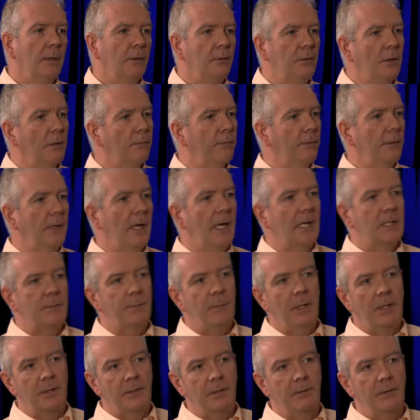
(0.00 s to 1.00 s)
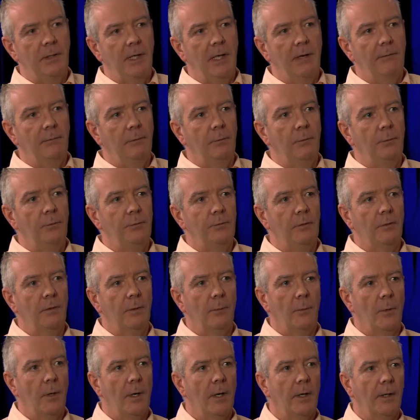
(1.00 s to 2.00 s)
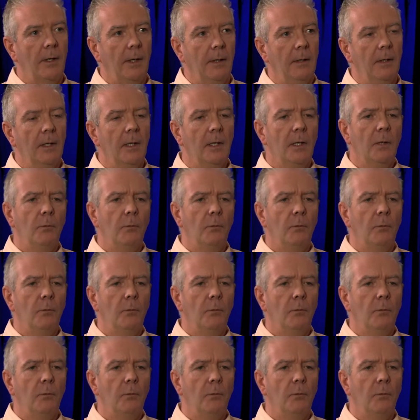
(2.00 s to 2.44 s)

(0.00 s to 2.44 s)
different aspects of the evolution of the market.